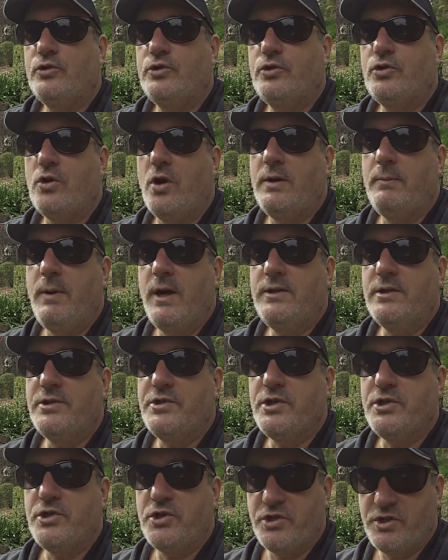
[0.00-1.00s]
trying to make
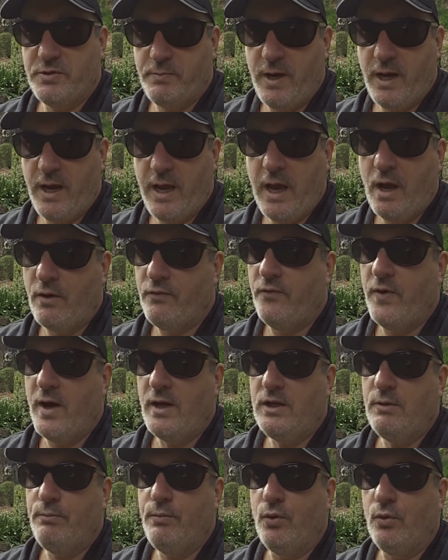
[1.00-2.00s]
decisions about how
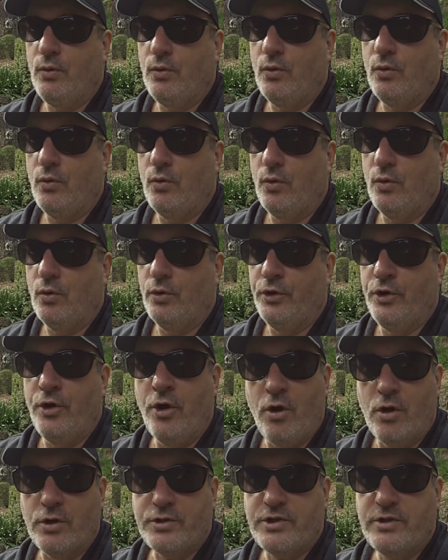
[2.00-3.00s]
valuable or
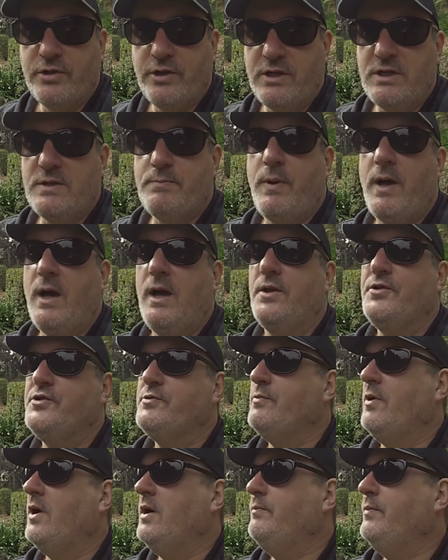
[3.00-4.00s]
not these
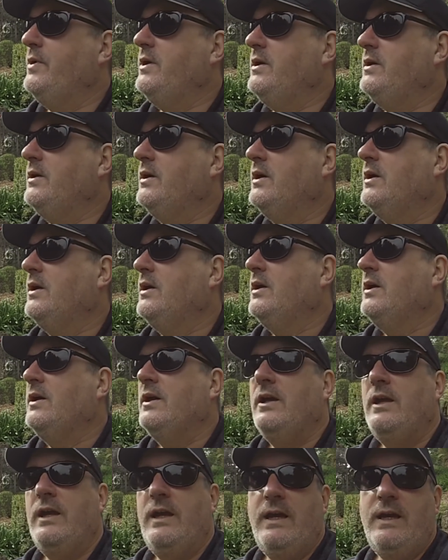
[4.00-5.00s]
paths might be.
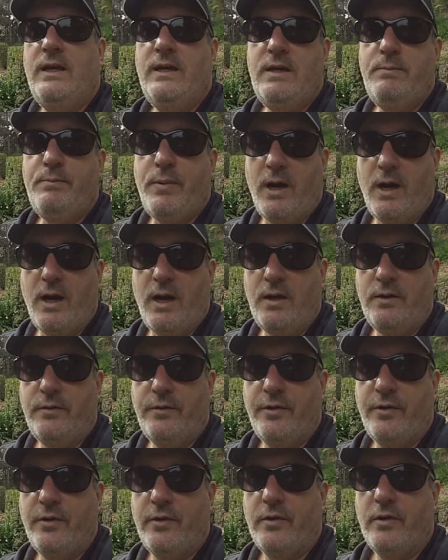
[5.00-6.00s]
Any
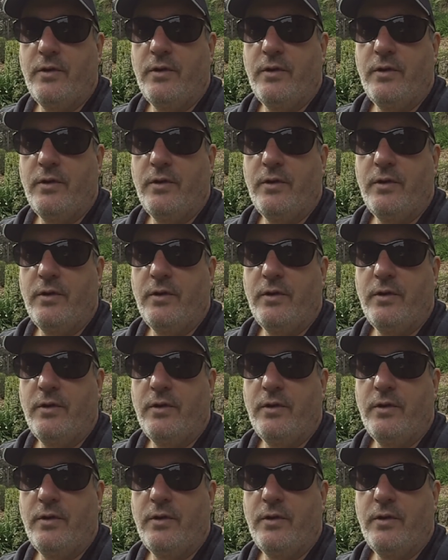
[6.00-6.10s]
path